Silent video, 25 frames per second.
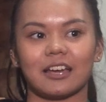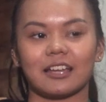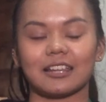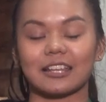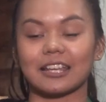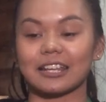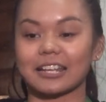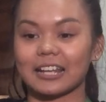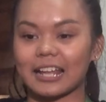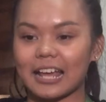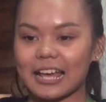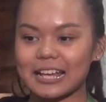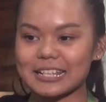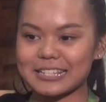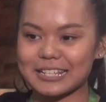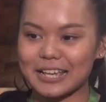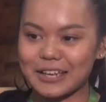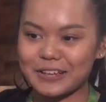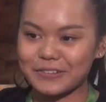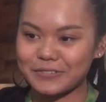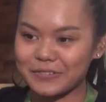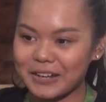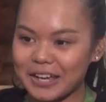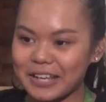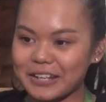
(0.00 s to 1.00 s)
And then as
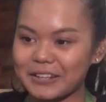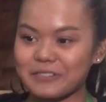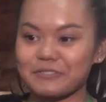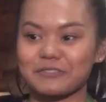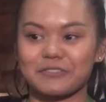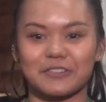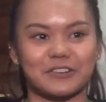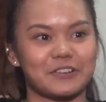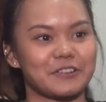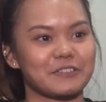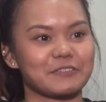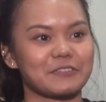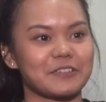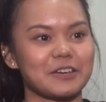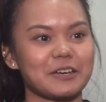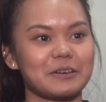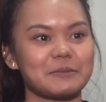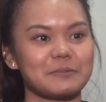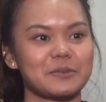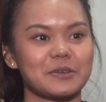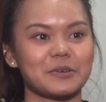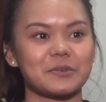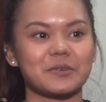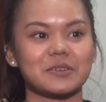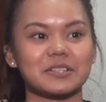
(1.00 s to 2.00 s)
I ran in front of
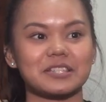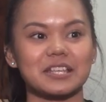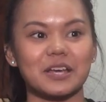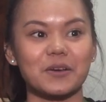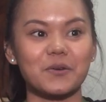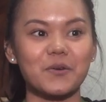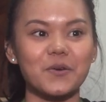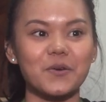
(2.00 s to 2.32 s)
them, it was like,